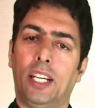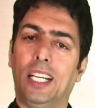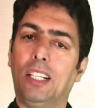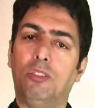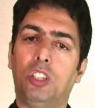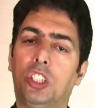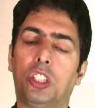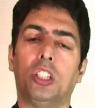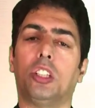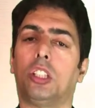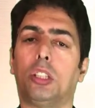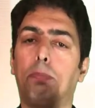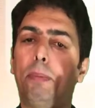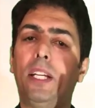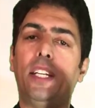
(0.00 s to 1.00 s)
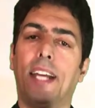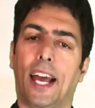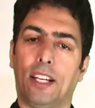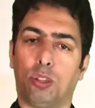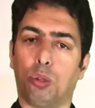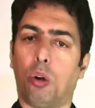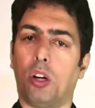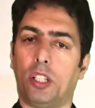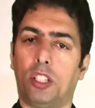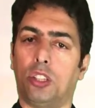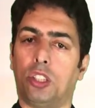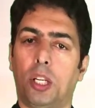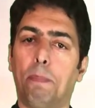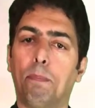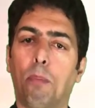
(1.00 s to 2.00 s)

in which spleen has got its